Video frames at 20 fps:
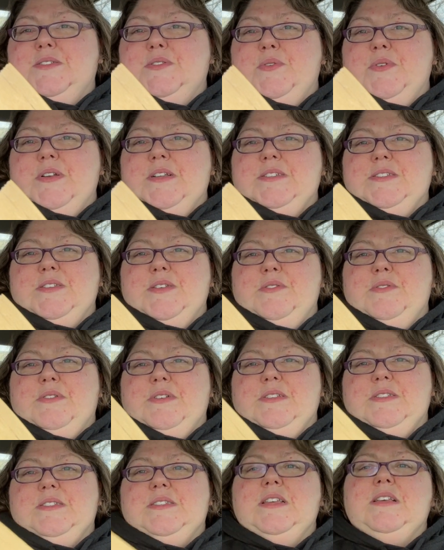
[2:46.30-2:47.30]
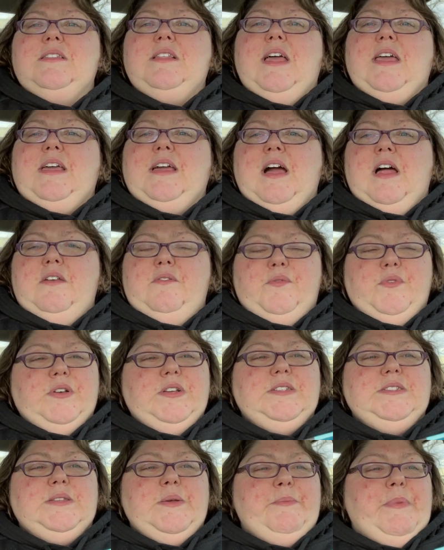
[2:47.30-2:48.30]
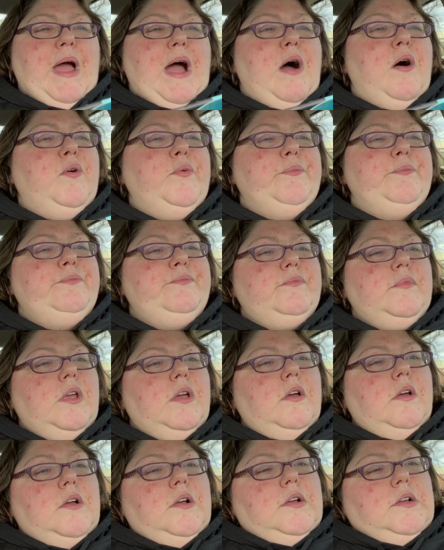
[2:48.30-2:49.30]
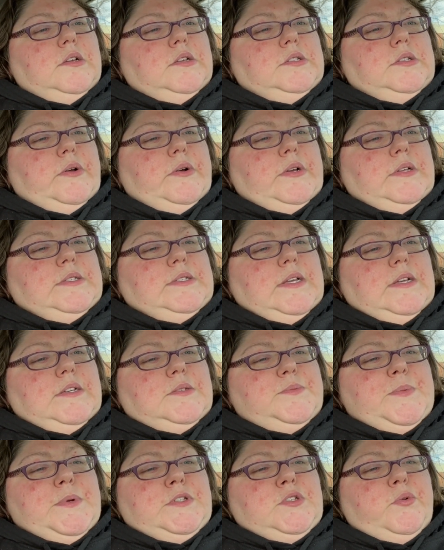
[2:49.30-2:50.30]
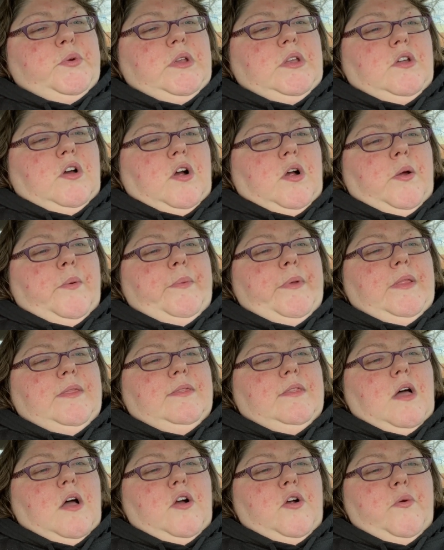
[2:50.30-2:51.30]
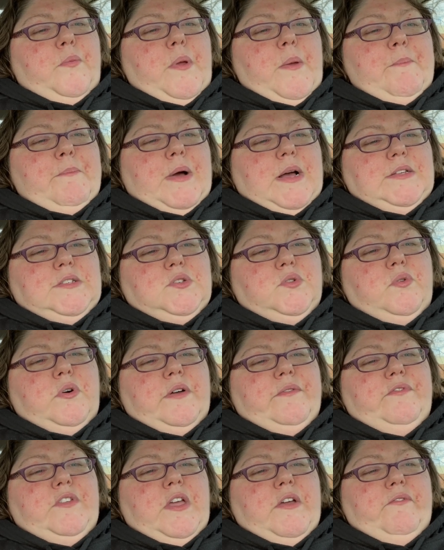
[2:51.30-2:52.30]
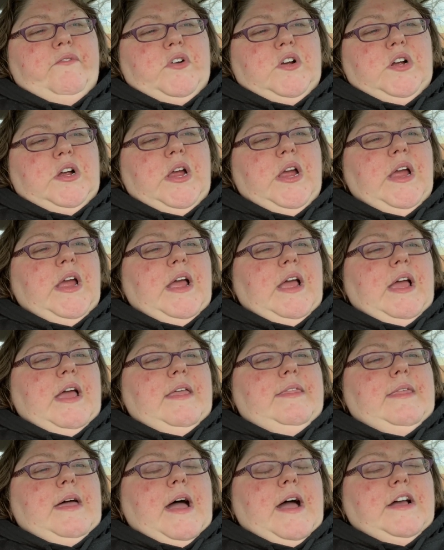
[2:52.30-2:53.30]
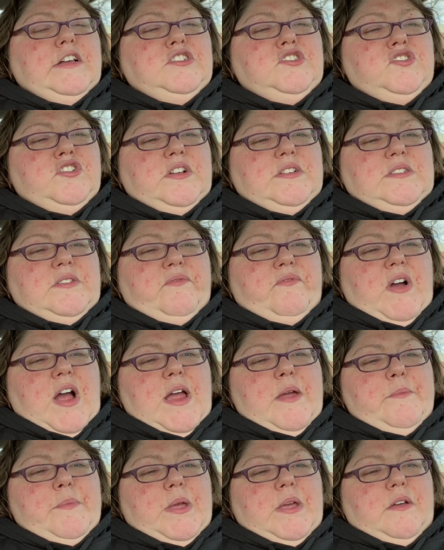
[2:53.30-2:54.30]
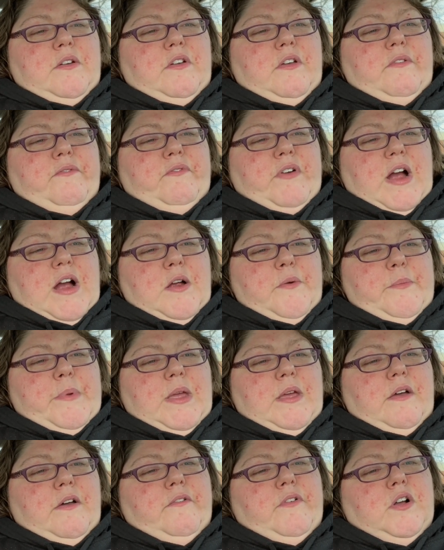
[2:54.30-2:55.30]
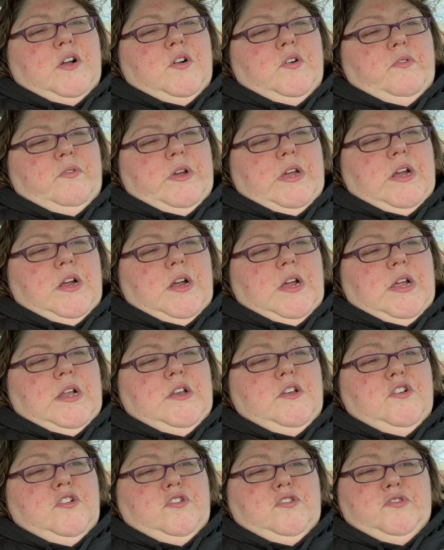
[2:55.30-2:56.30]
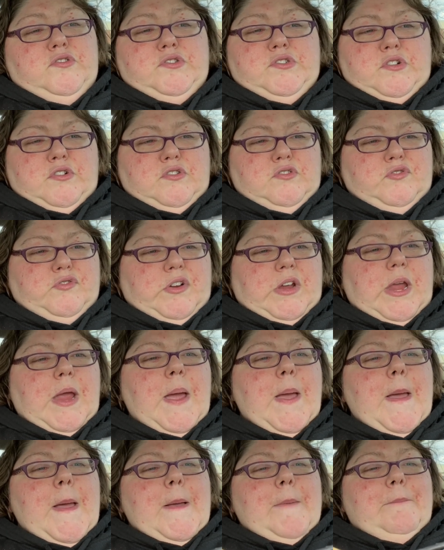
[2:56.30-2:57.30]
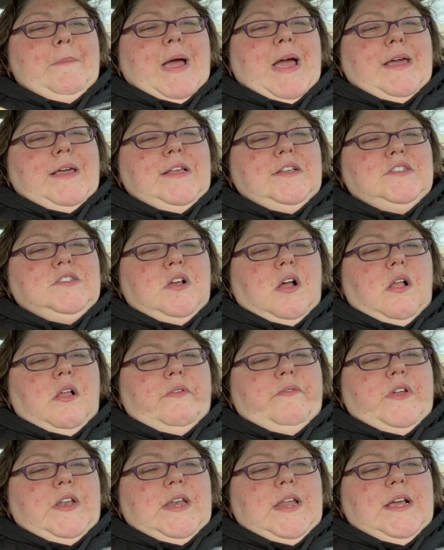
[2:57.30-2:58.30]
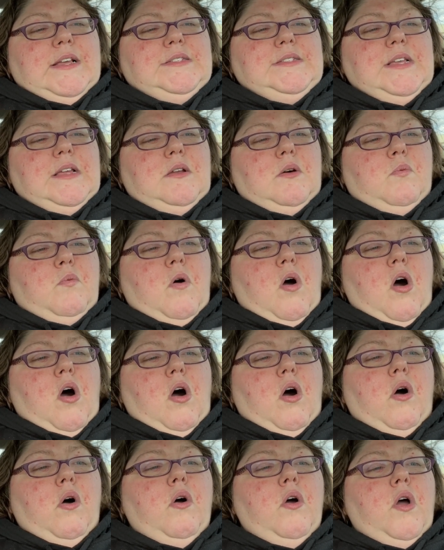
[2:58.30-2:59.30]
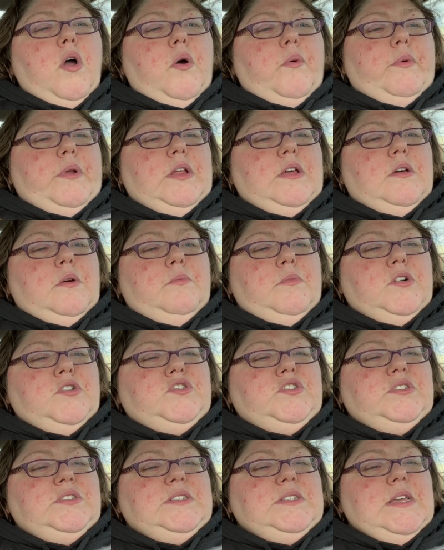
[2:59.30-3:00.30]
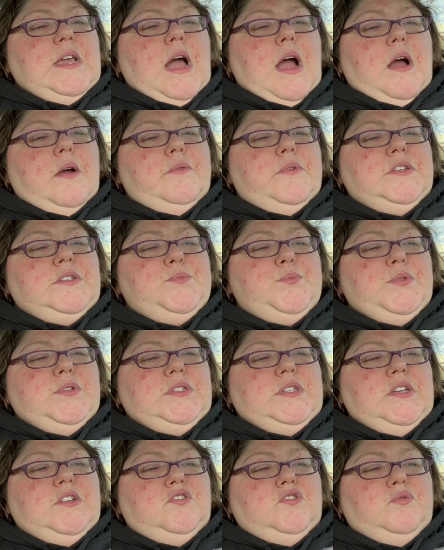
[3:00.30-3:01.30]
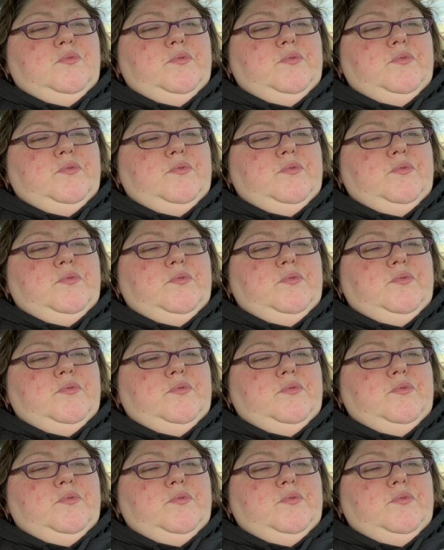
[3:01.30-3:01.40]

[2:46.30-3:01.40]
on it so you can see like kind of what it's about. So it says, between urban the urban bustle of Denver and the high-stress environment environment of a career in neurosurgery, Maggie Sullivan has hit a wall when an emergency high-risk procedure